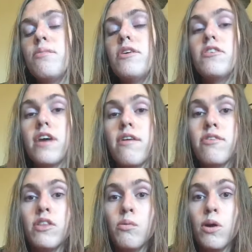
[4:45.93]

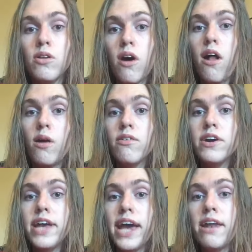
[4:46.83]
discovering the world all over
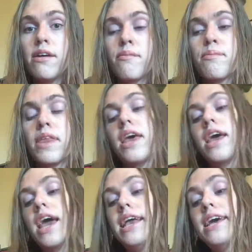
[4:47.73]
again,
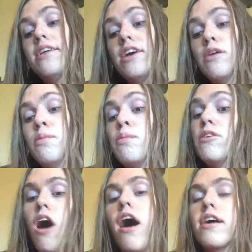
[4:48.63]
and getting to hear people
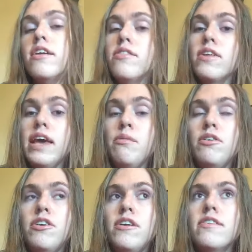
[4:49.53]
talk in different
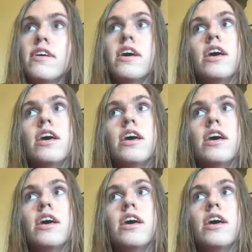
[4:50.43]
languages.